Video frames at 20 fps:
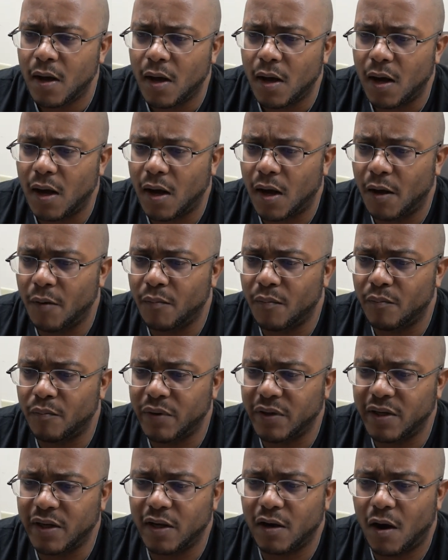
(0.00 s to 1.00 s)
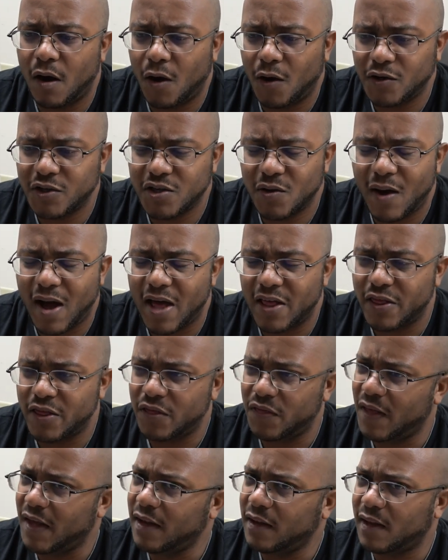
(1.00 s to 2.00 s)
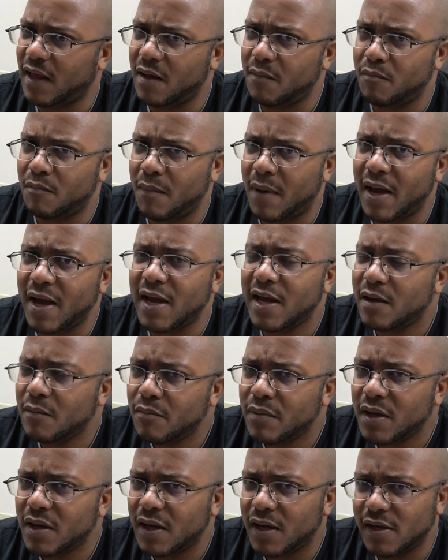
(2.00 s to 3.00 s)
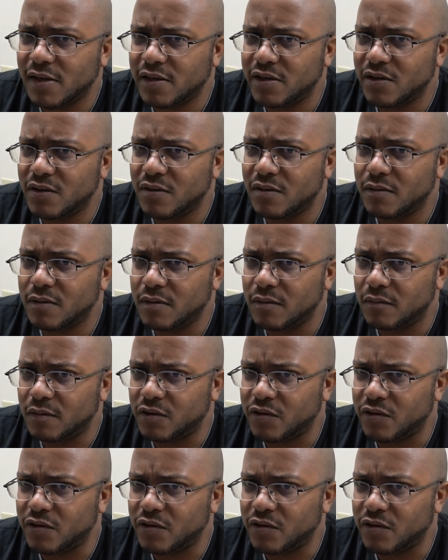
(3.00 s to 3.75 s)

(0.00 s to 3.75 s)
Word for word: Um, but then also, I think they may be into